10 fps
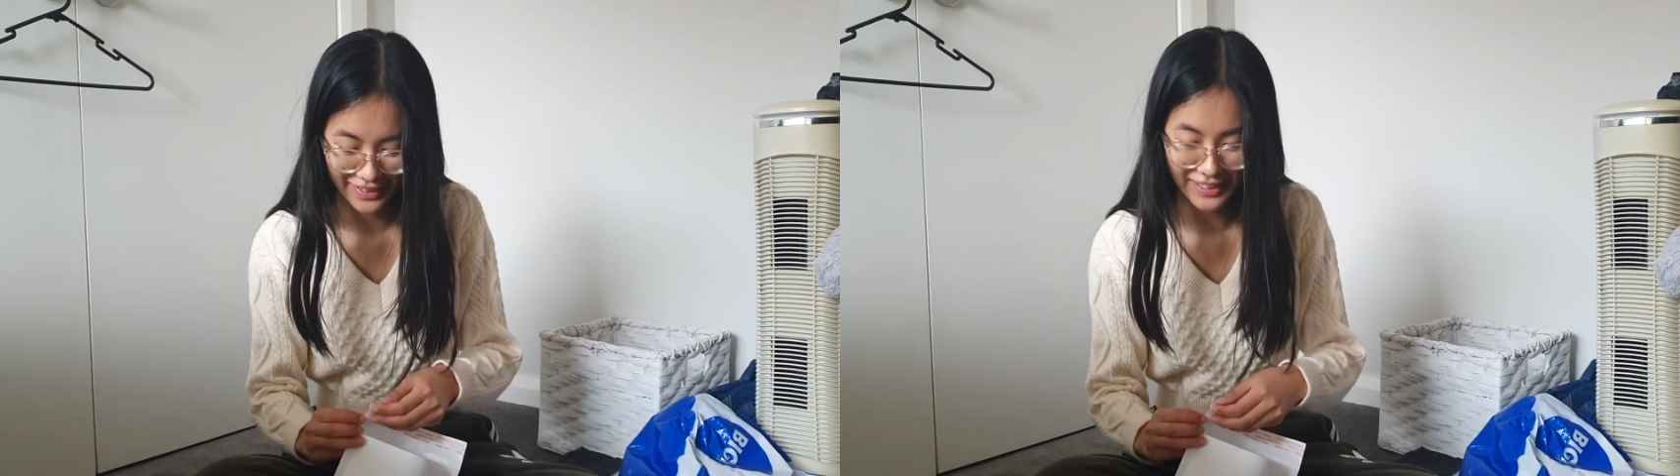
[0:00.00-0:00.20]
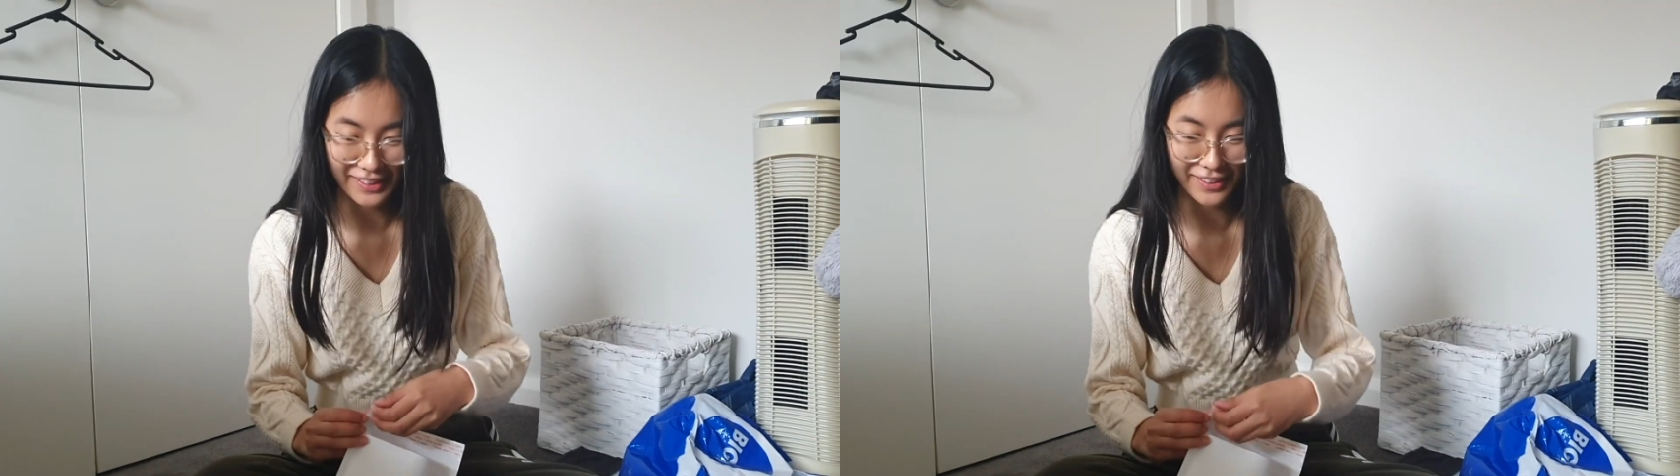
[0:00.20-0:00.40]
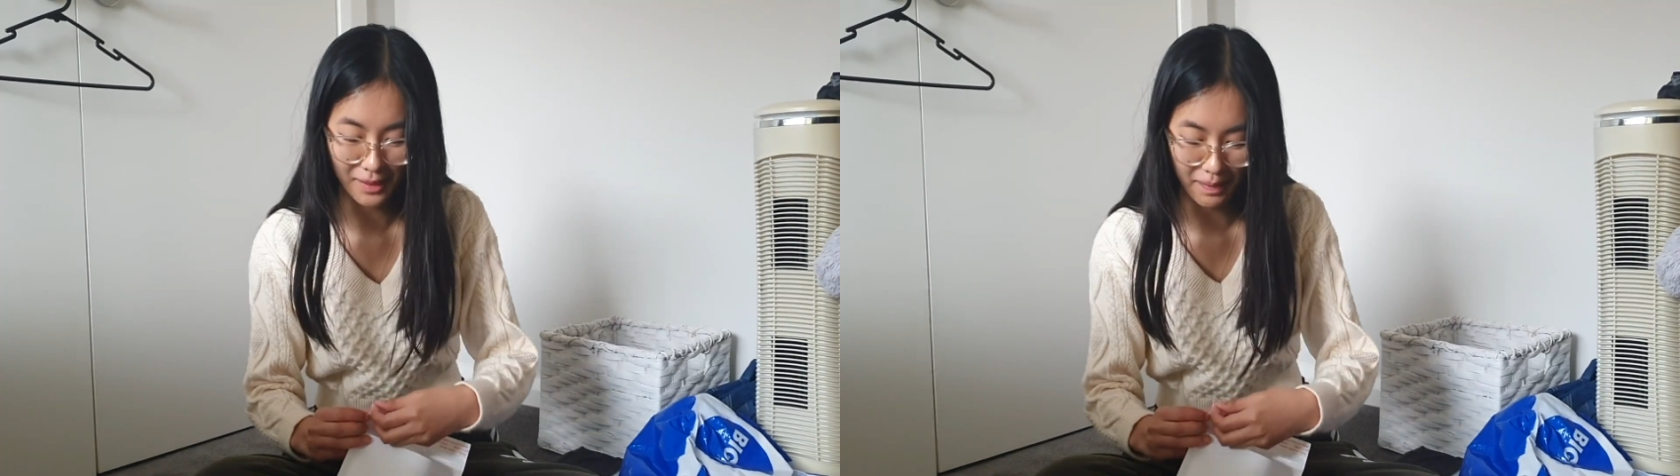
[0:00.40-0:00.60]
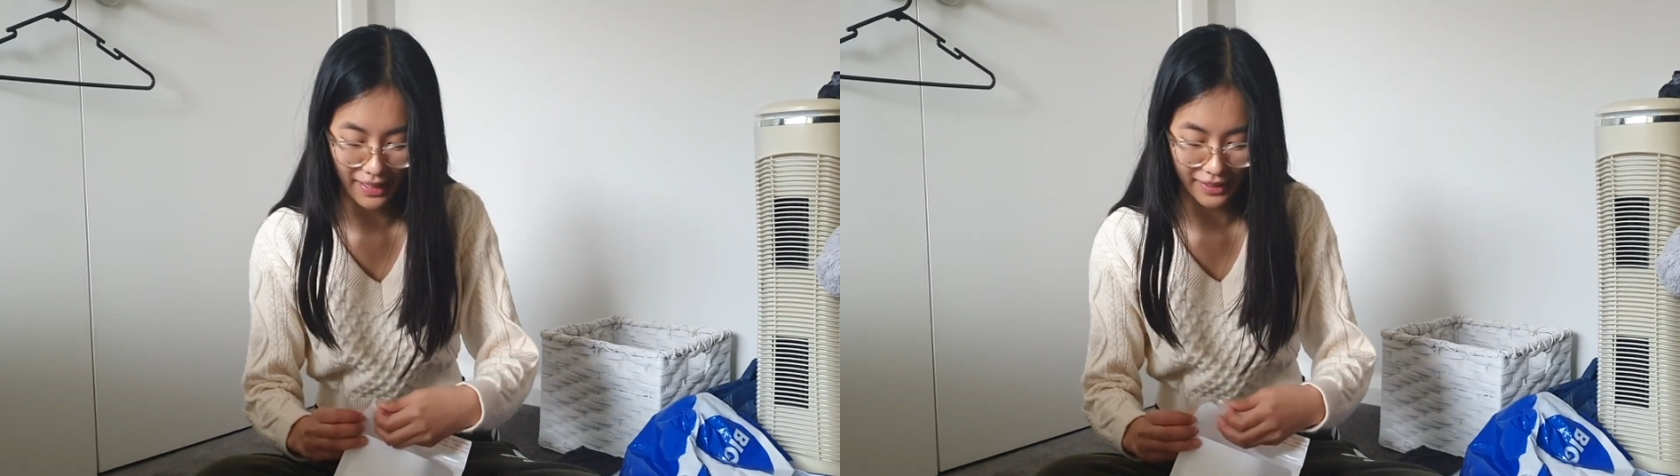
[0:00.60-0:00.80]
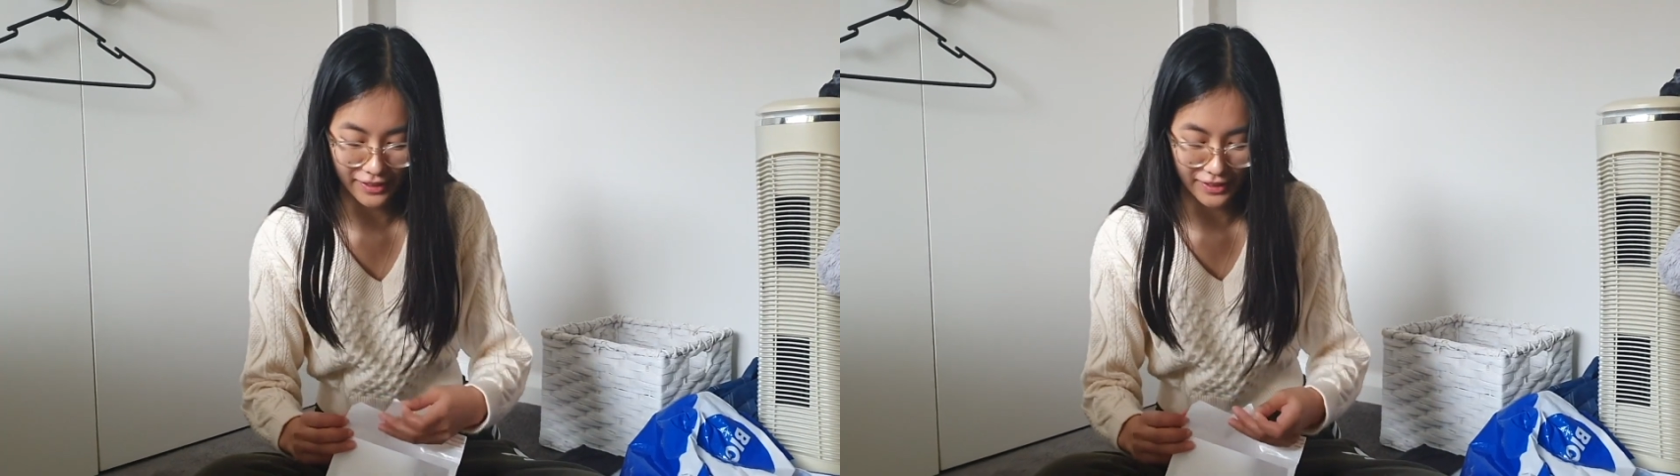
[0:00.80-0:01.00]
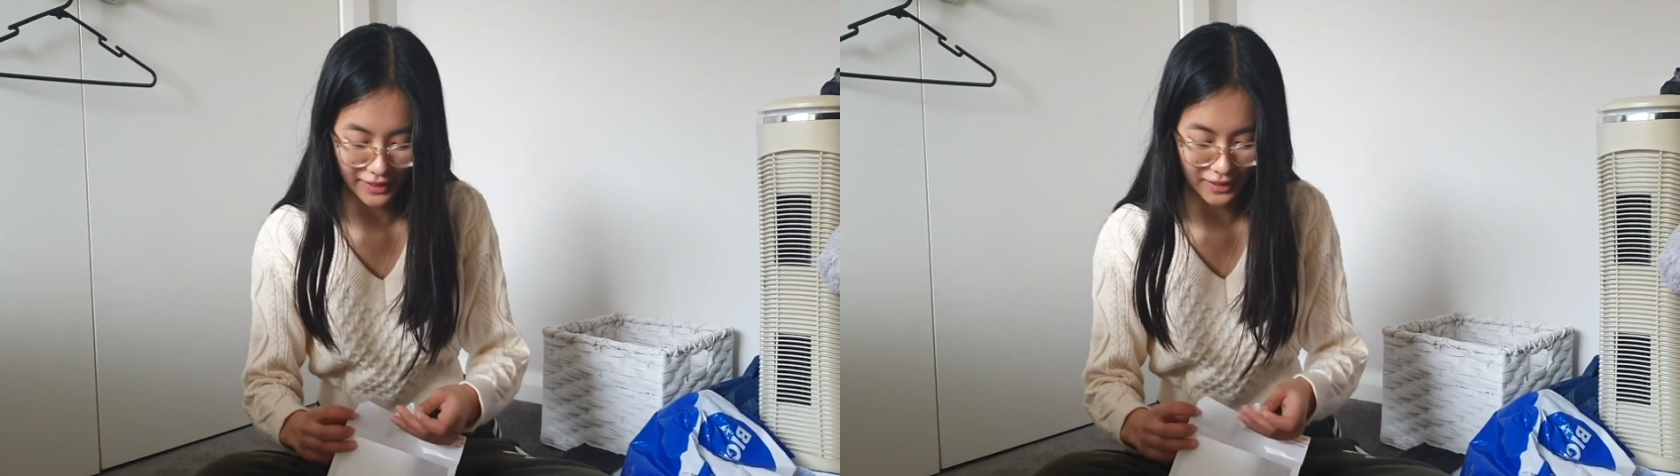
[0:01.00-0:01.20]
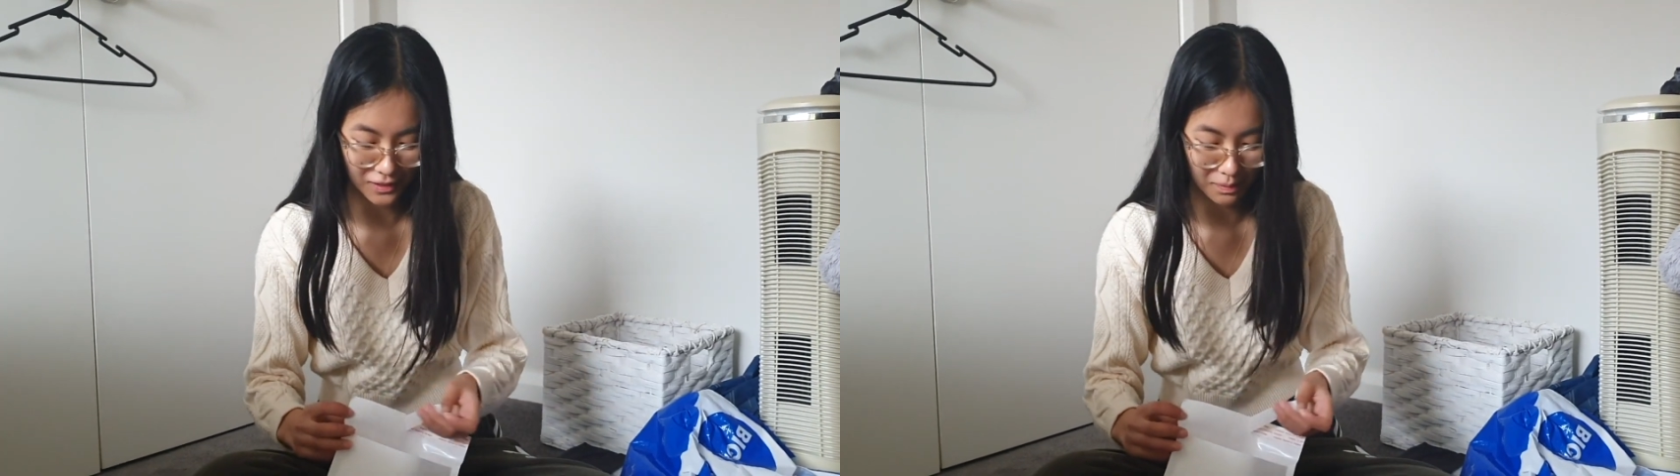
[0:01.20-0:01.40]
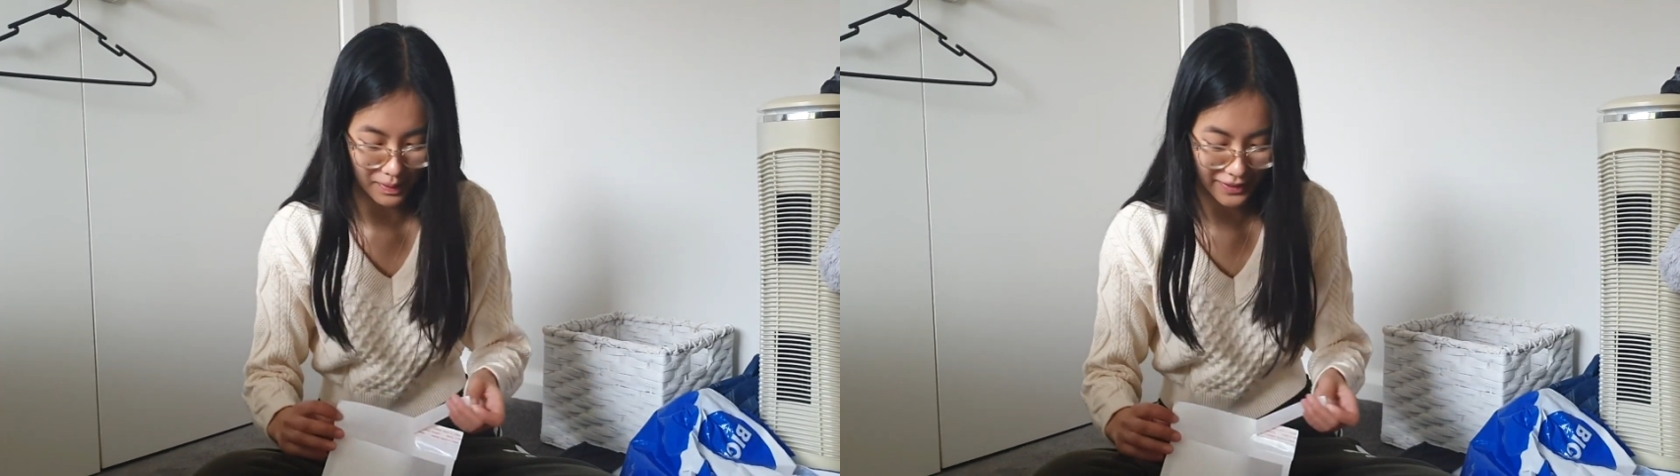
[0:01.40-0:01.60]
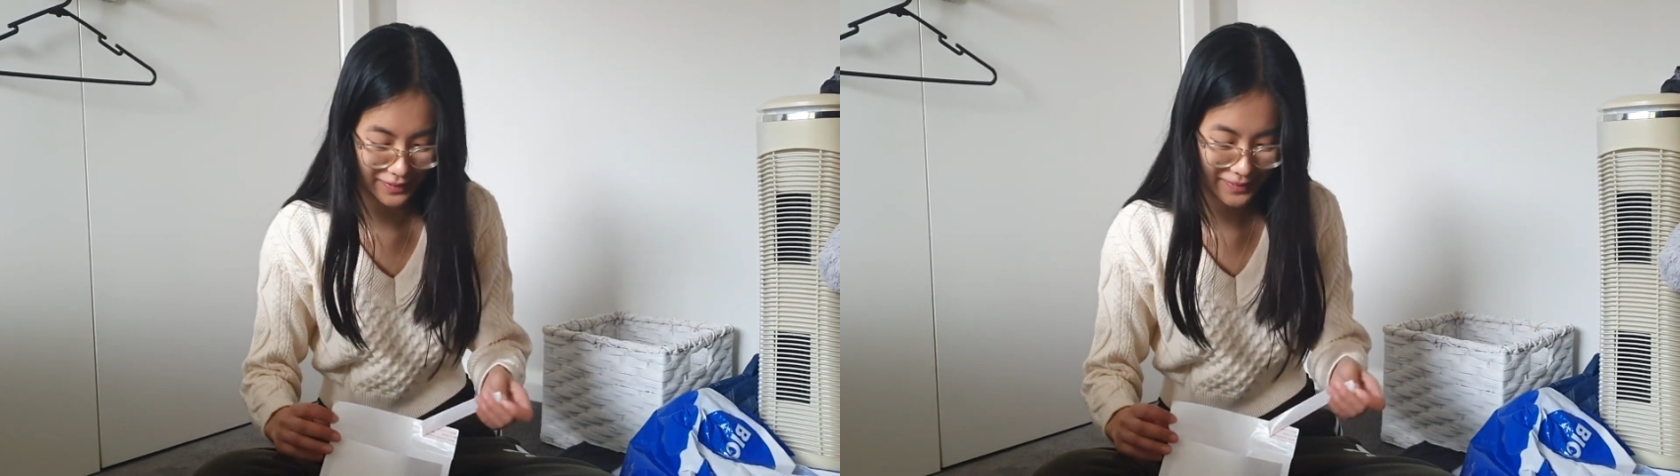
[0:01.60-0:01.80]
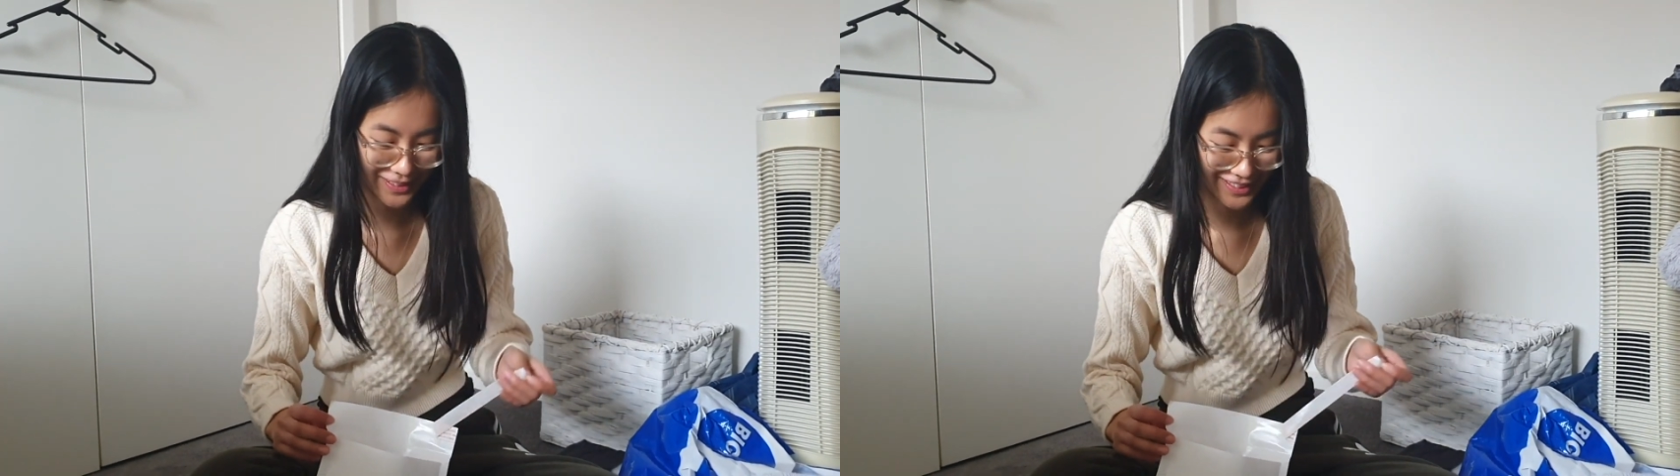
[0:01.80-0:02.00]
Sealing the package is like such a big deal.